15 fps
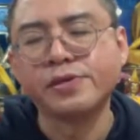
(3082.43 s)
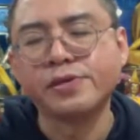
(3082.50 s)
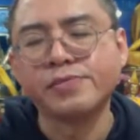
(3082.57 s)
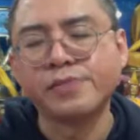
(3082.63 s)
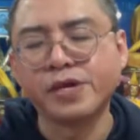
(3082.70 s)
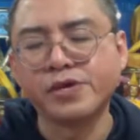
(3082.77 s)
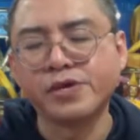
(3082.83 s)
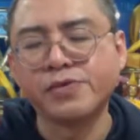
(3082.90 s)

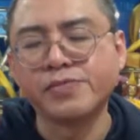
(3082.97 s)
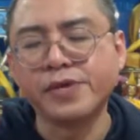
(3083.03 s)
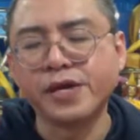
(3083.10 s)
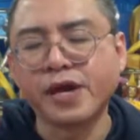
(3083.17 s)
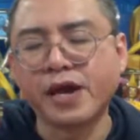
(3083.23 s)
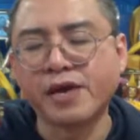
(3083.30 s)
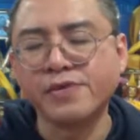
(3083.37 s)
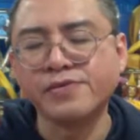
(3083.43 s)
May you be
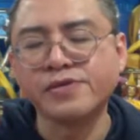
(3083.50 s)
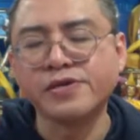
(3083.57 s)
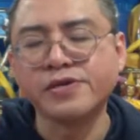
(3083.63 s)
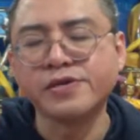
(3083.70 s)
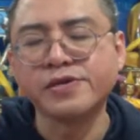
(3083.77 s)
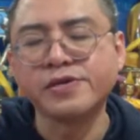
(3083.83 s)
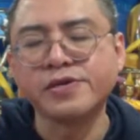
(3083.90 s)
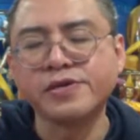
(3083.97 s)

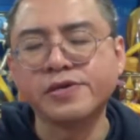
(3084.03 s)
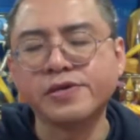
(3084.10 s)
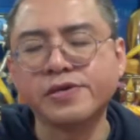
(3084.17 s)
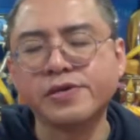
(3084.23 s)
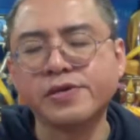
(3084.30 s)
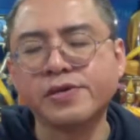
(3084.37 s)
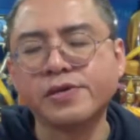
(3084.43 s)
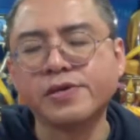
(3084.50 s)
healthy.
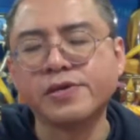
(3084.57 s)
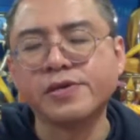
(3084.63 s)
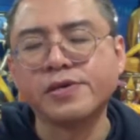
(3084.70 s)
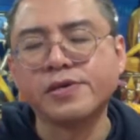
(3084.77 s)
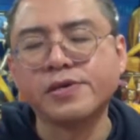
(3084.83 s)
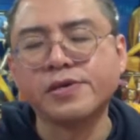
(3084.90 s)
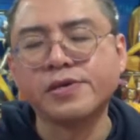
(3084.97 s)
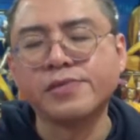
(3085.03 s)

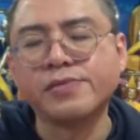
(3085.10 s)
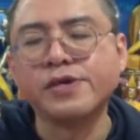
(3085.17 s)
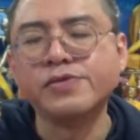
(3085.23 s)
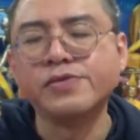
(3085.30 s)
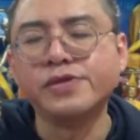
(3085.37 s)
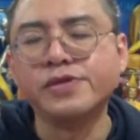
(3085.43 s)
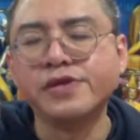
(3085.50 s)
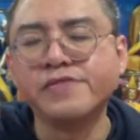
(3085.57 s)
May
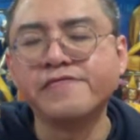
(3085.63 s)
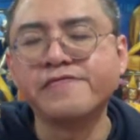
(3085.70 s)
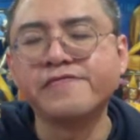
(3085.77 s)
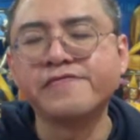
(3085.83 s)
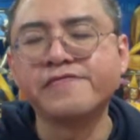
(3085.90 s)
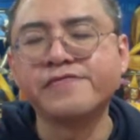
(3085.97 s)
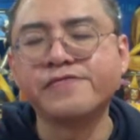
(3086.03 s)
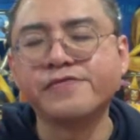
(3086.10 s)
you live
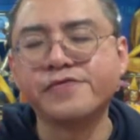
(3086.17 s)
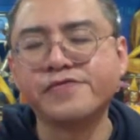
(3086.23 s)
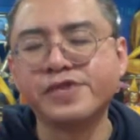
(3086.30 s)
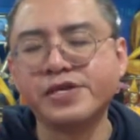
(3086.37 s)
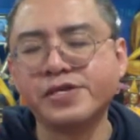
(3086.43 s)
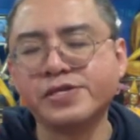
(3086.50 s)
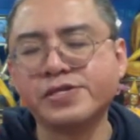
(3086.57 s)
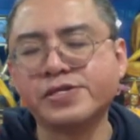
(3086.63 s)
with
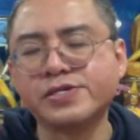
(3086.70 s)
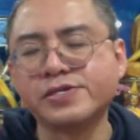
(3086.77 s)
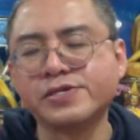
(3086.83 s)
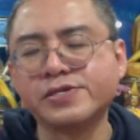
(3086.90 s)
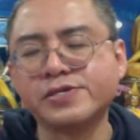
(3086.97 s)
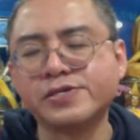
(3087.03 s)
ease.